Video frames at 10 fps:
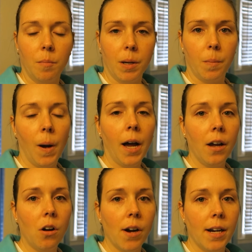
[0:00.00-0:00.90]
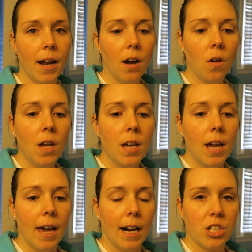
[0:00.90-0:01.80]
a big pile right now,
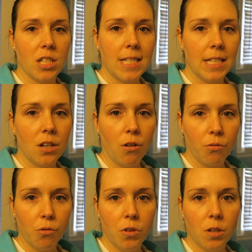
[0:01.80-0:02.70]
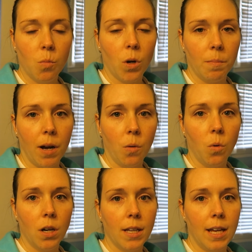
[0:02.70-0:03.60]
and I just need to go through them one by
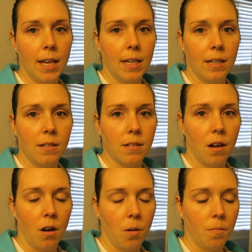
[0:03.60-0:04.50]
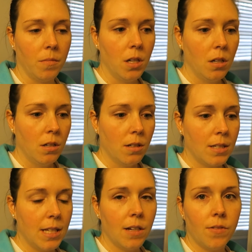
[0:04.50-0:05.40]
one and
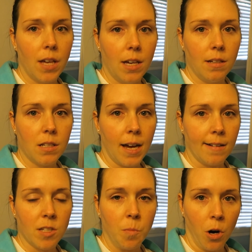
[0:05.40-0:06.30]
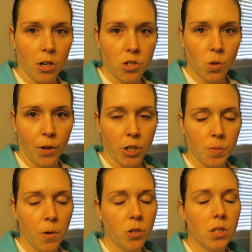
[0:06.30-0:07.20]
see if they kind of spark joy. You're
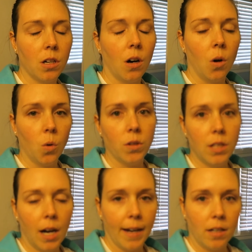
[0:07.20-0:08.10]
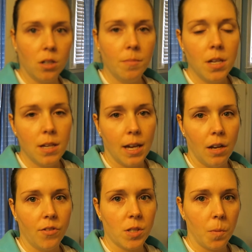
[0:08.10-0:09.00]
supposed to hold the item,
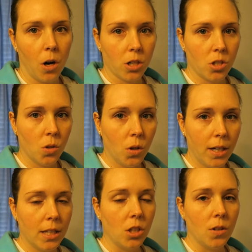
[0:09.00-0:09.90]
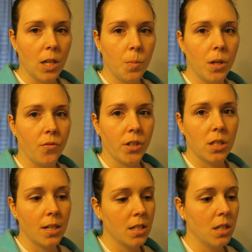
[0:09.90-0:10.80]
and if it sparks joy, then you keep it. If it
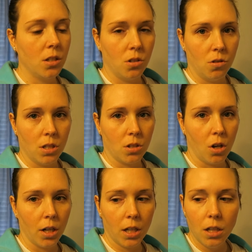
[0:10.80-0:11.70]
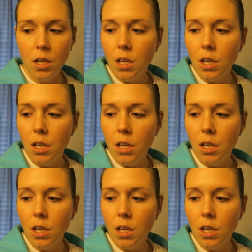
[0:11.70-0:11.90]
doesn't, you discard it.